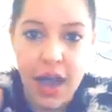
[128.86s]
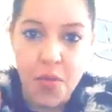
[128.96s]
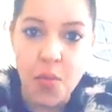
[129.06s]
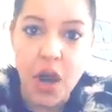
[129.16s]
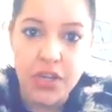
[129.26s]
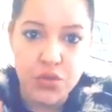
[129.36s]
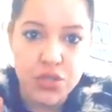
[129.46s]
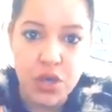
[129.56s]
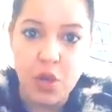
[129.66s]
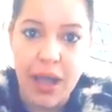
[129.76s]
I want you
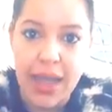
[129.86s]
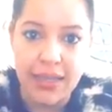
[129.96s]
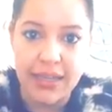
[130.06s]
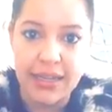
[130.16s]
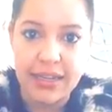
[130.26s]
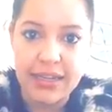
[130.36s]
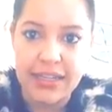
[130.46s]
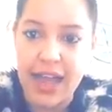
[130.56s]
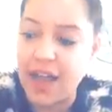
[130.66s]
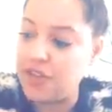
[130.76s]
so badly
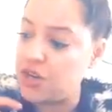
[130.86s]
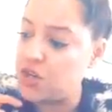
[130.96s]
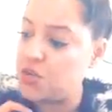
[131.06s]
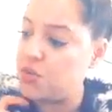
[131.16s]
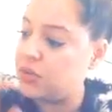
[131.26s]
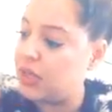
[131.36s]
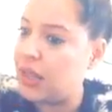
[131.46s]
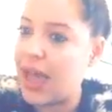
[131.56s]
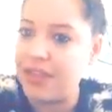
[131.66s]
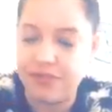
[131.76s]
to have a new
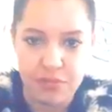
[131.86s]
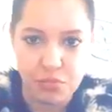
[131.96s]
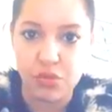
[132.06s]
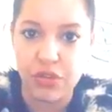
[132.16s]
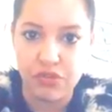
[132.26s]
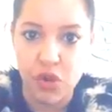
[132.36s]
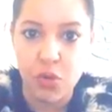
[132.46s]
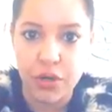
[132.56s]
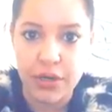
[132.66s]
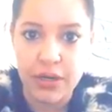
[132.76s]
life moving
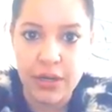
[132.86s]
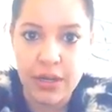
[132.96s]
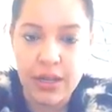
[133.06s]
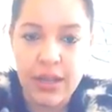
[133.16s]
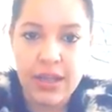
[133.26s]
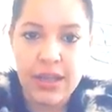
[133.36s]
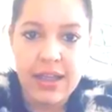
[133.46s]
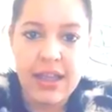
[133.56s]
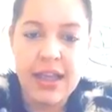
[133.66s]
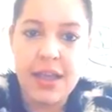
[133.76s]
forward.
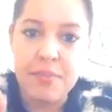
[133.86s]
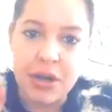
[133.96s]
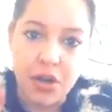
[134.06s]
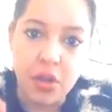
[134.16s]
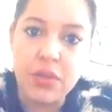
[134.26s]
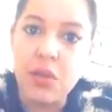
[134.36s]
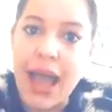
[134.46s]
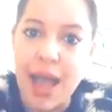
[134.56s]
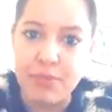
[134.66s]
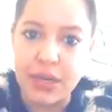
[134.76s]
But it only will
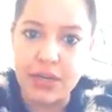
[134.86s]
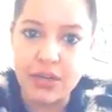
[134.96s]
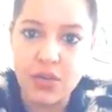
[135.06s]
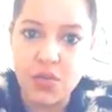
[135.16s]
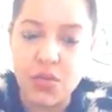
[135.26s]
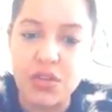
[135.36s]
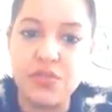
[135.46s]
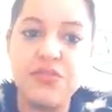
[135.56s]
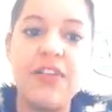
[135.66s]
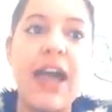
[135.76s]
happen when
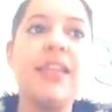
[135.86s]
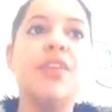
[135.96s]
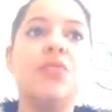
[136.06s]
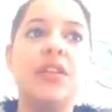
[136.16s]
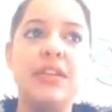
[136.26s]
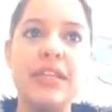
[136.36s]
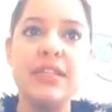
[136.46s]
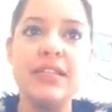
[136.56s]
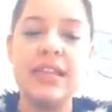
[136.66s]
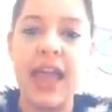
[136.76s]
you finally
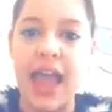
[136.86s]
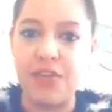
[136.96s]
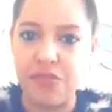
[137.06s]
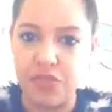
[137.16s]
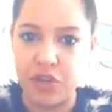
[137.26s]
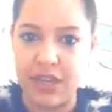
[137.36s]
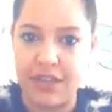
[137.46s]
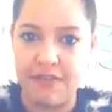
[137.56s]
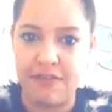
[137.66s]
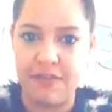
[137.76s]
release and
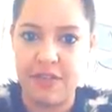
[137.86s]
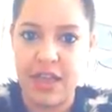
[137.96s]
forgive.